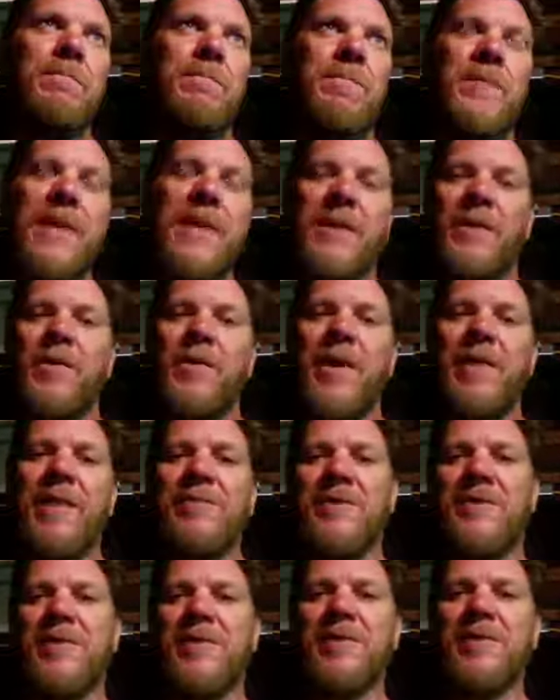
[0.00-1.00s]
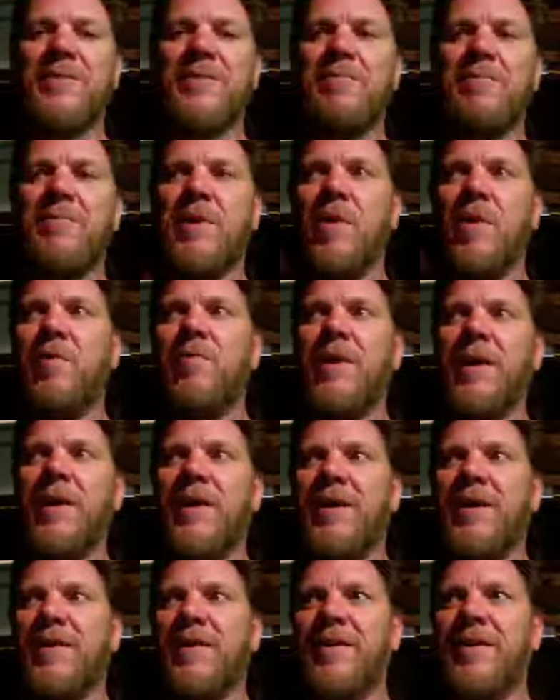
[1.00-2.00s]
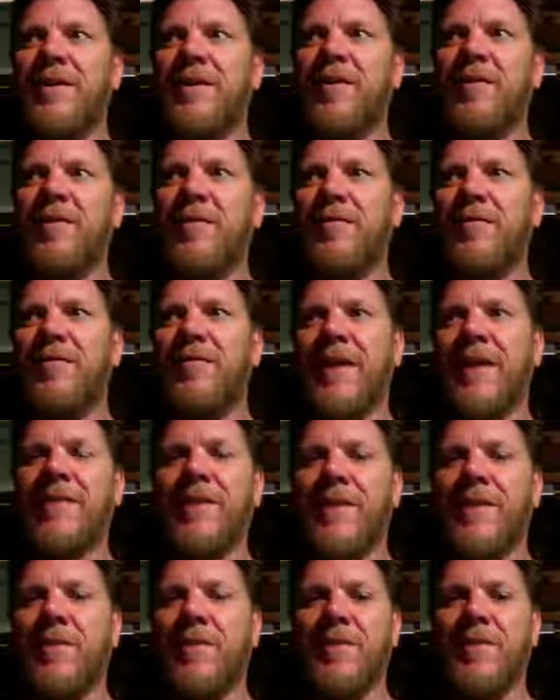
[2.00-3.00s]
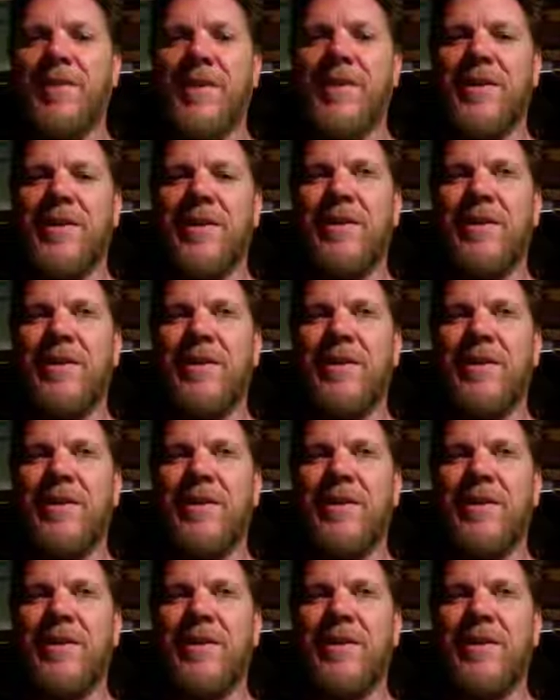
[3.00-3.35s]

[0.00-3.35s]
then you have to just go beyond, you know, the fact that it was